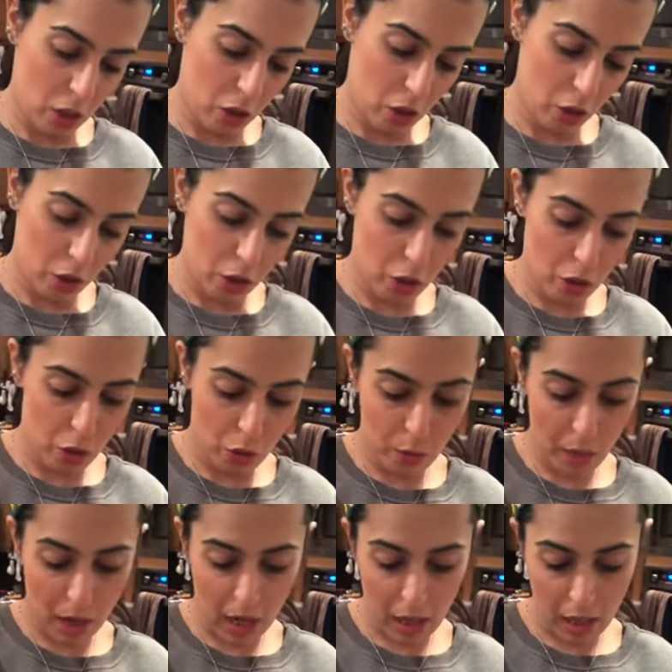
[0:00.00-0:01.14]
onto
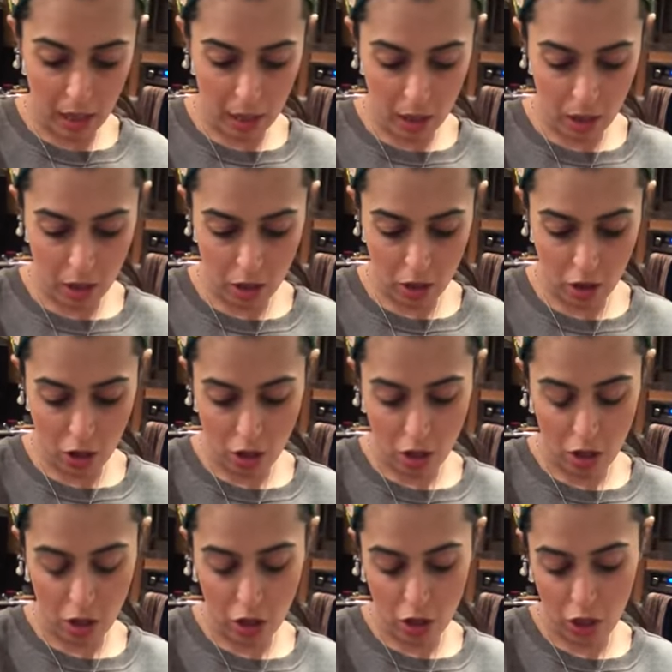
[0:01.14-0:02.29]
my
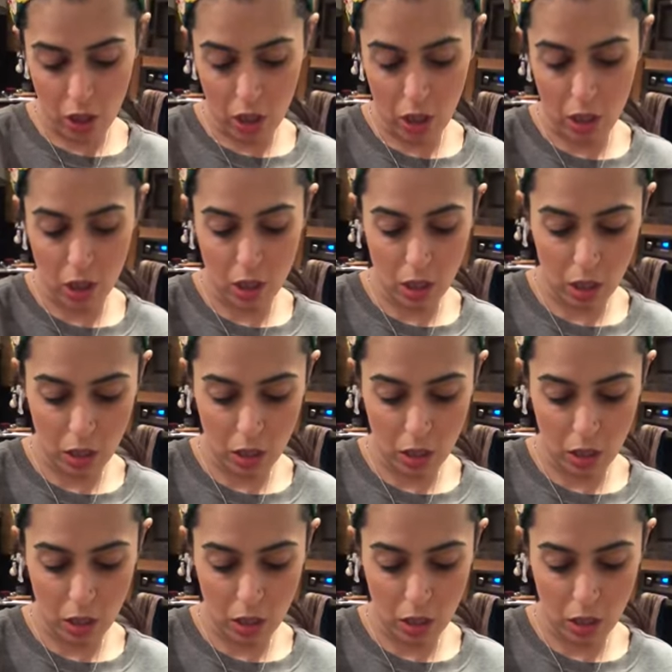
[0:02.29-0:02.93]
cheese